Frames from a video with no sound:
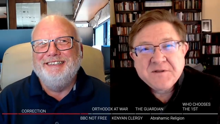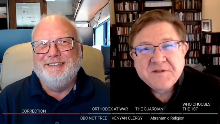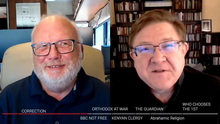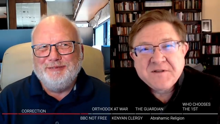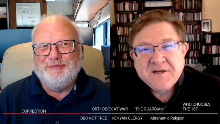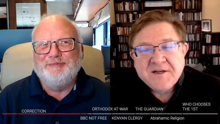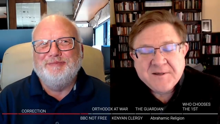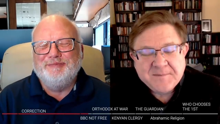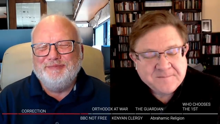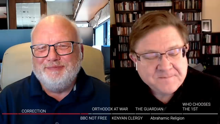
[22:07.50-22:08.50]

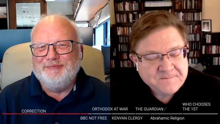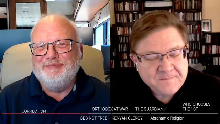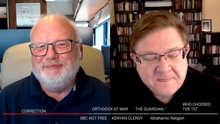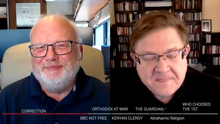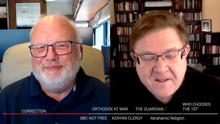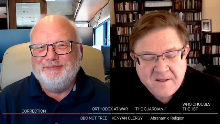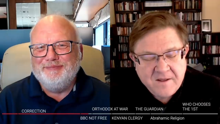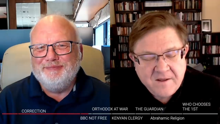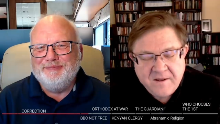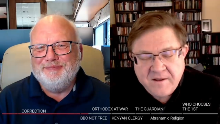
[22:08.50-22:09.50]

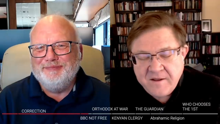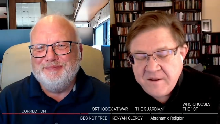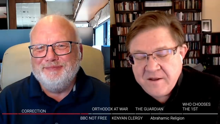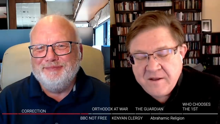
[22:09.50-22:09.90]
Nobody speaks.